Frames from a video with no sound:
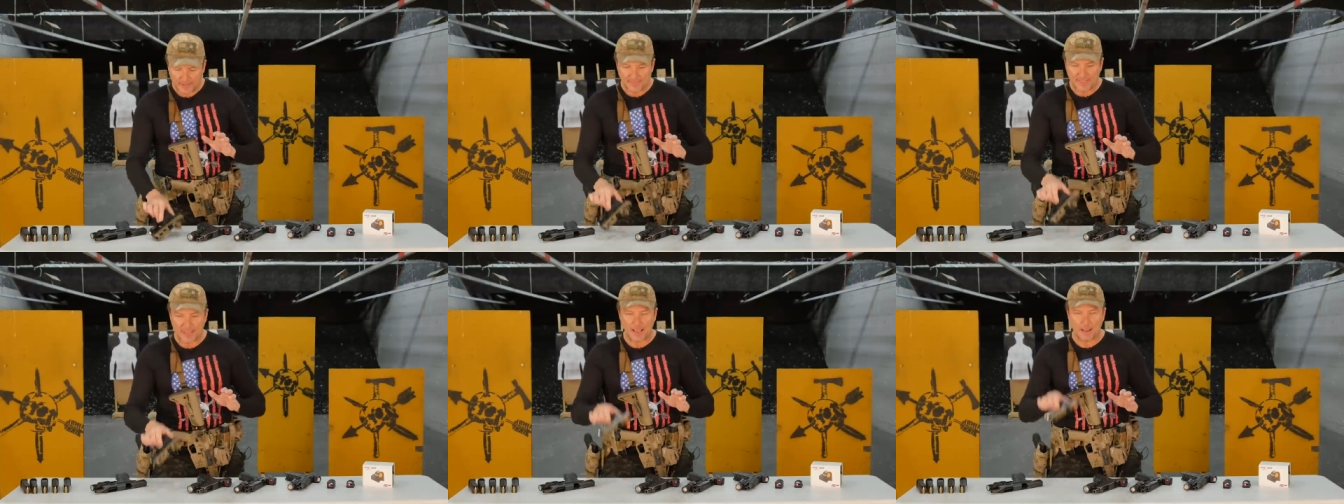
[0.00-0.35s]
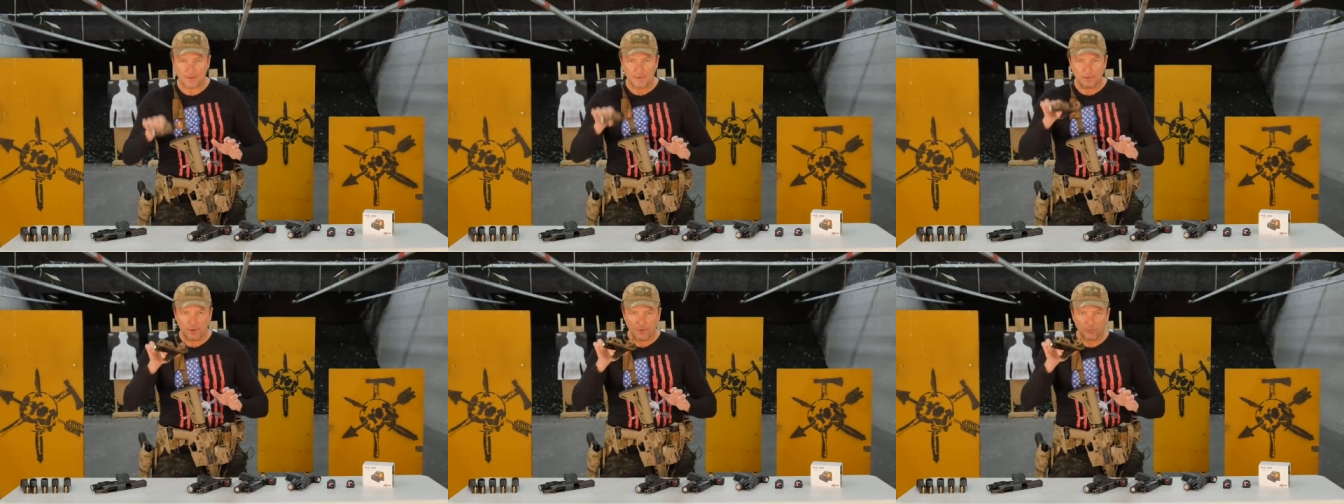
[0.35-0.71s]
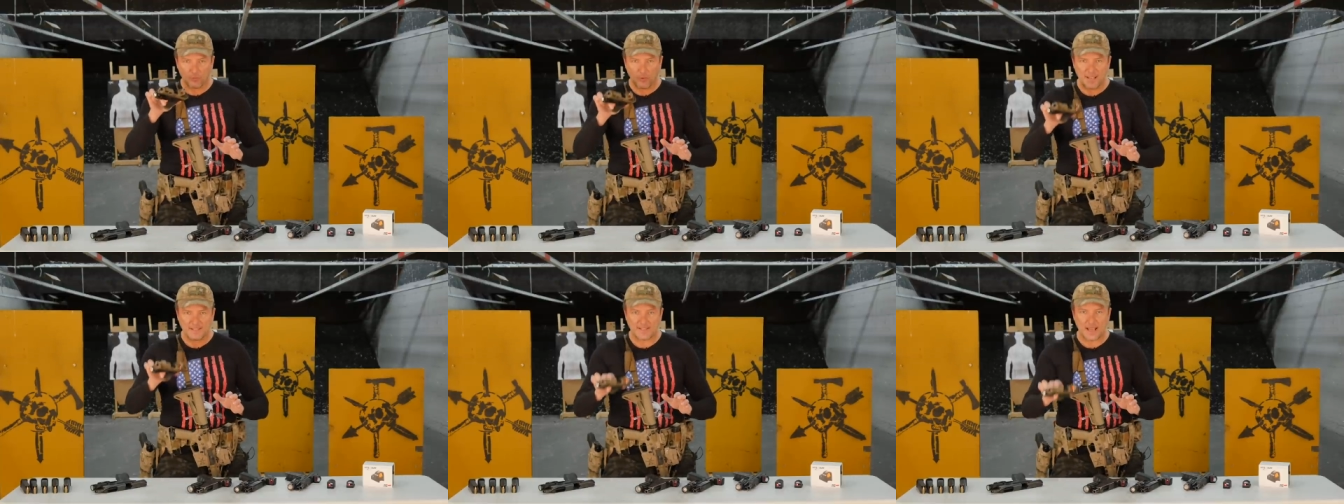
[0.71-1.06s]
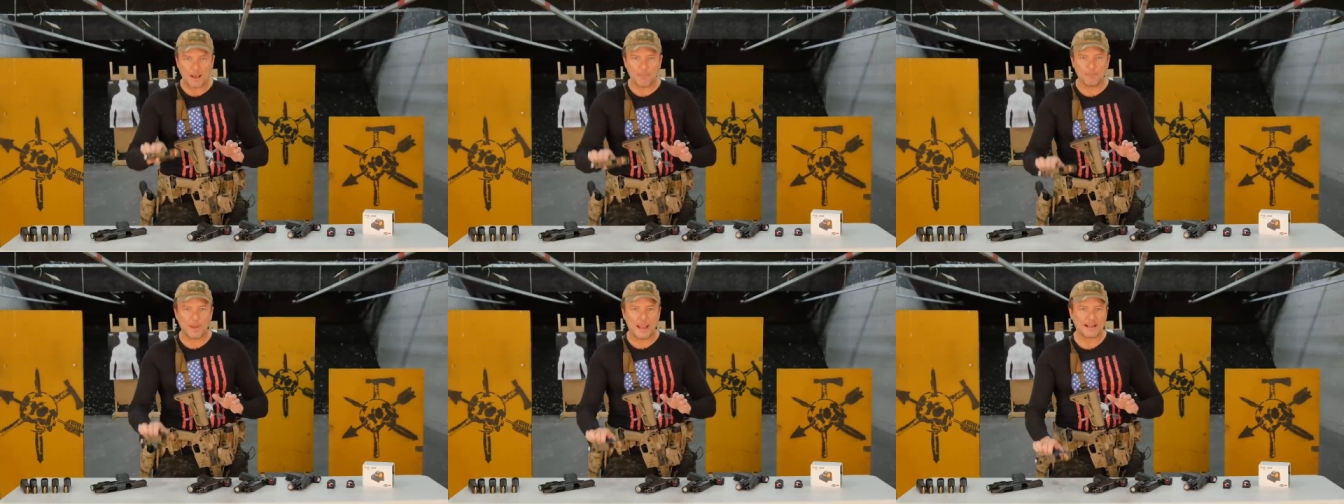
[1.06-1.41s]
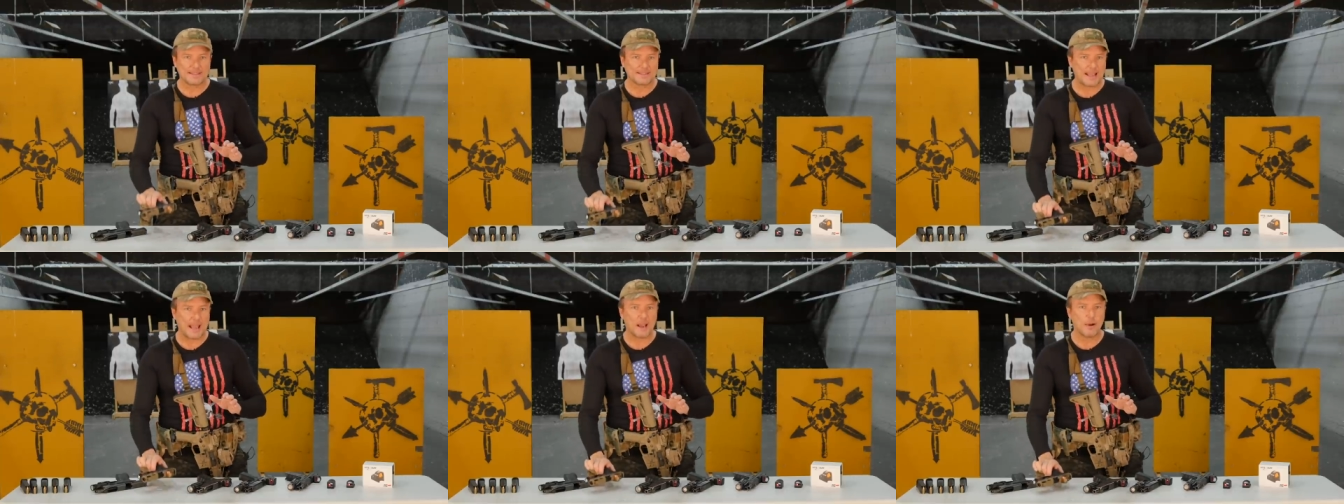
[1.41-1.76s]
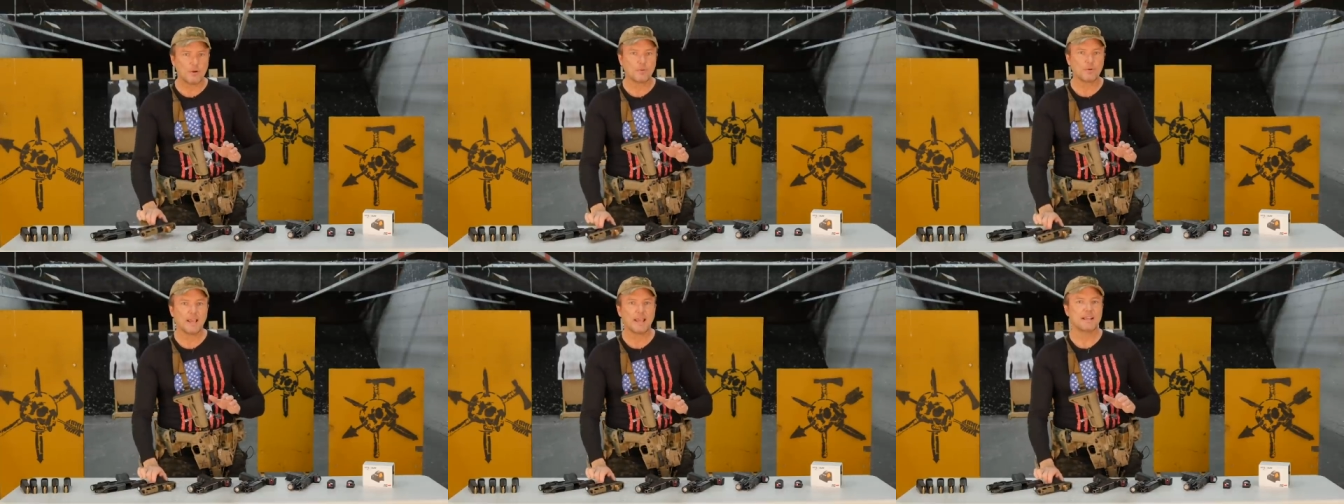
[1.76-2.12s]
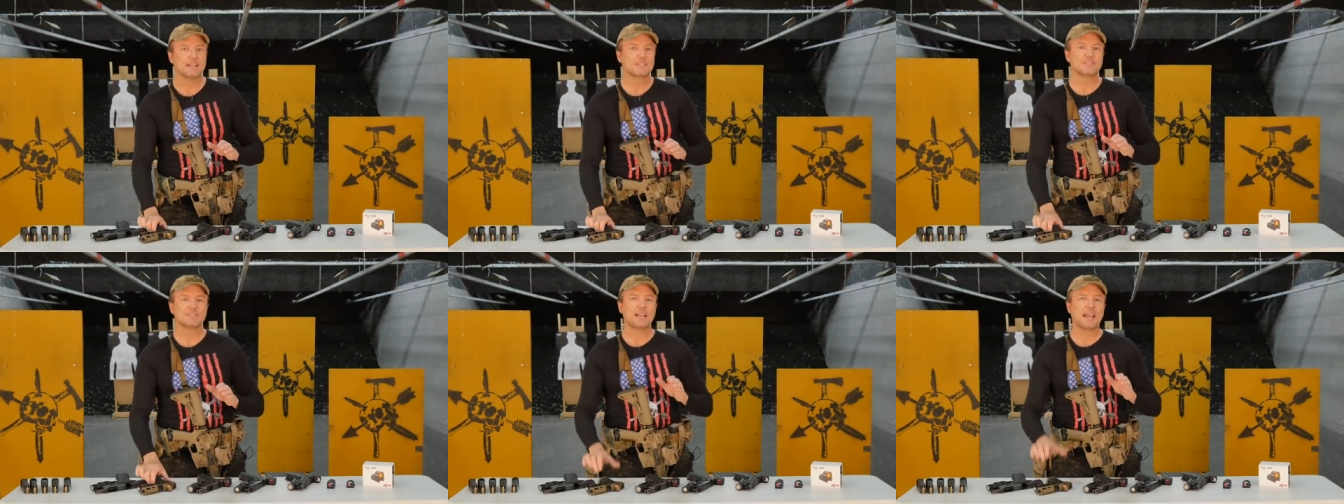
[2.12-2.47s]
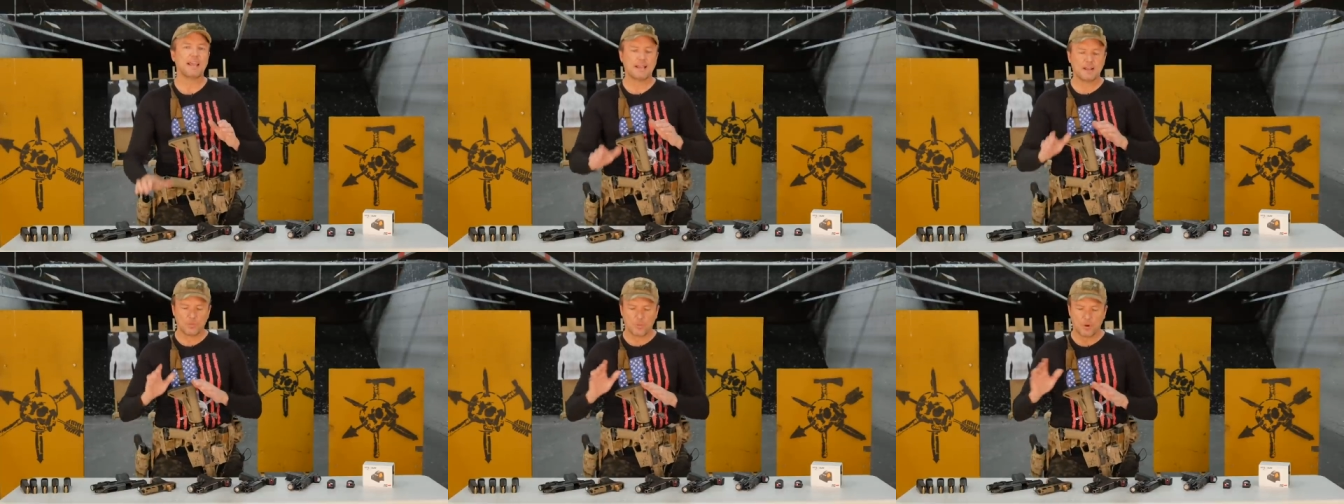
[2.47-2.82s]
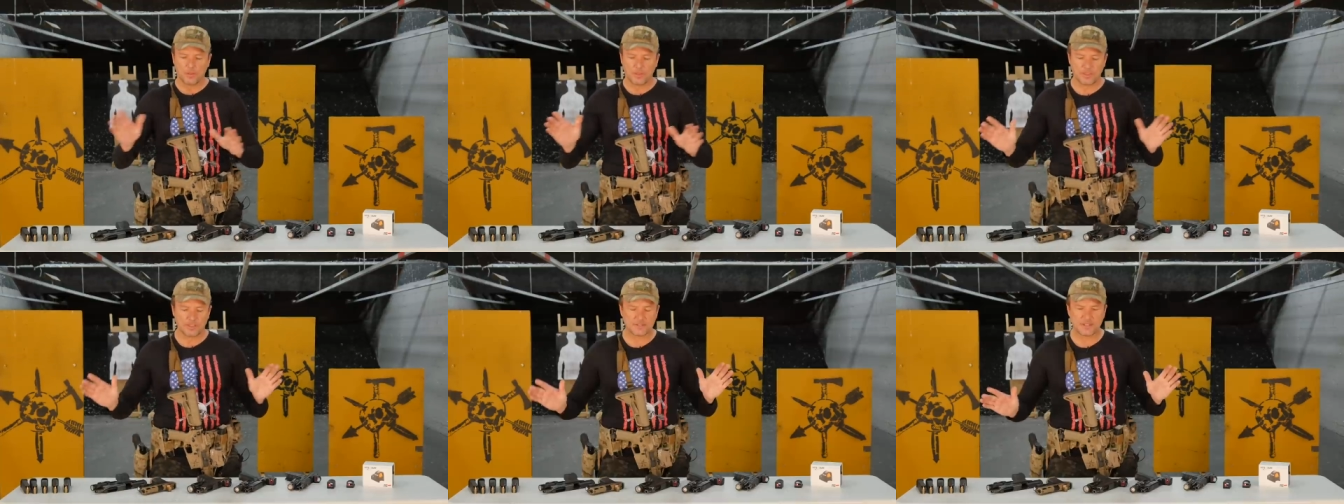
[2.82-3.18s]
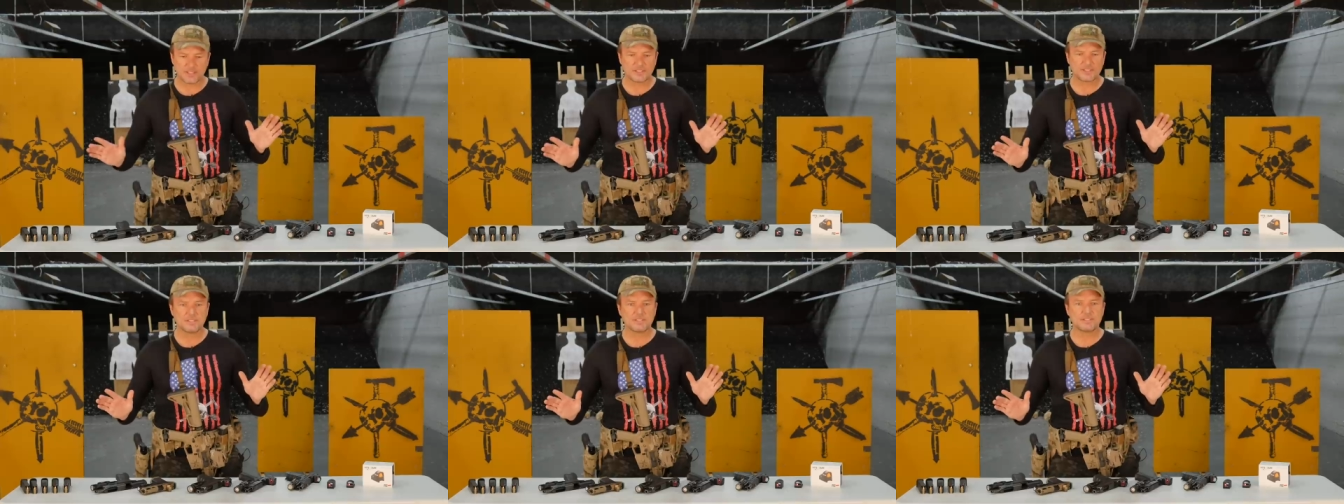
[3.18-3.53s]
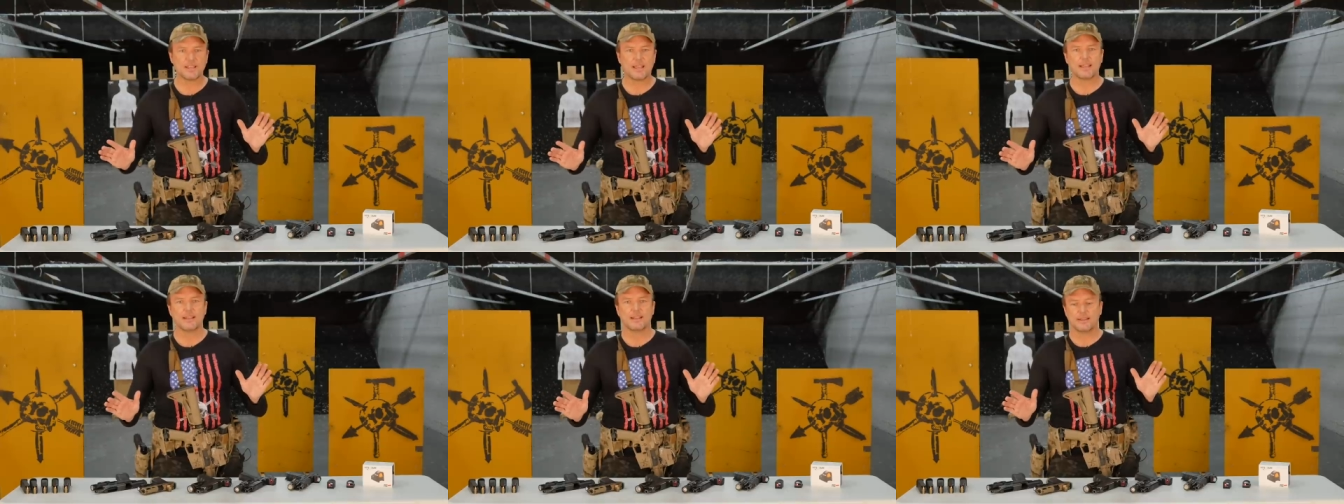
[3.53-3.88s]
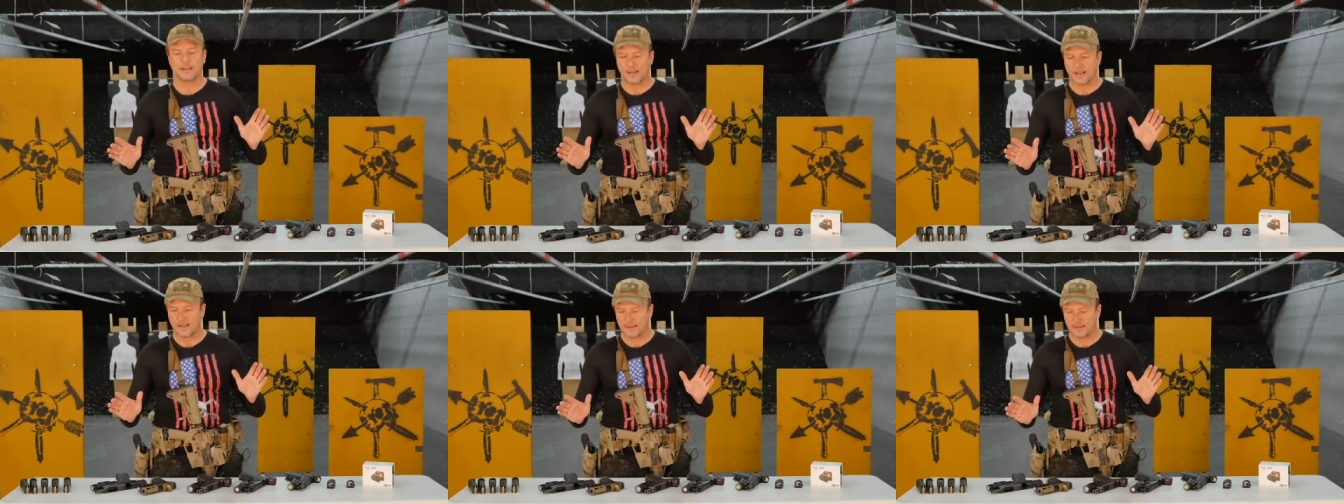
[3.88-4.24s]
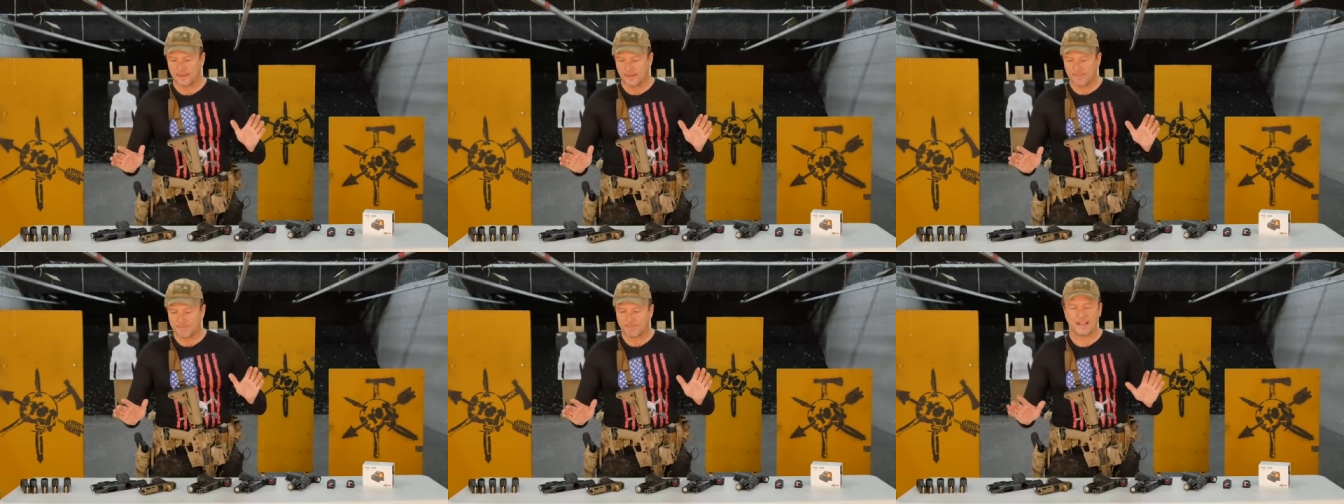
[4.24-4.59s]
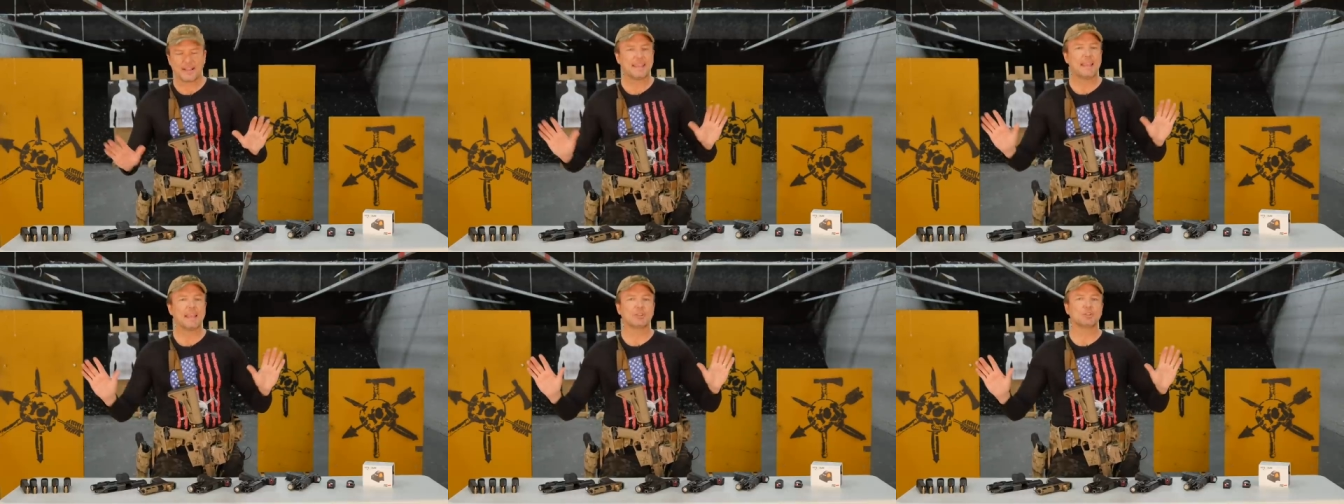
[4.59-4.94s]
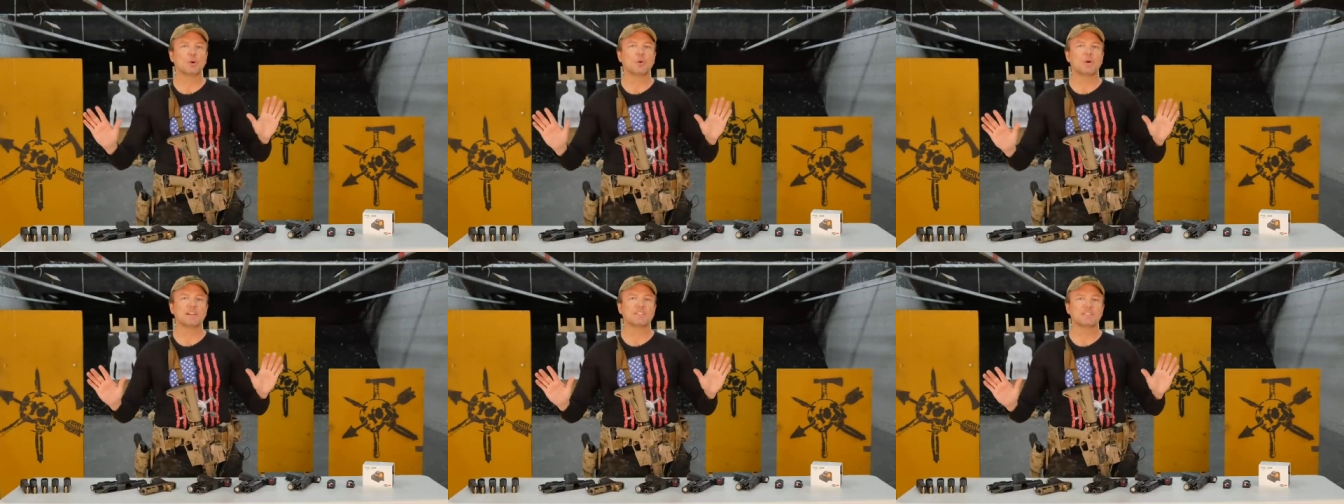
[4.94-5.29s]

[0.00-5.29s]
that red dot back down and saying, well, th this is a, uh, I can't do it.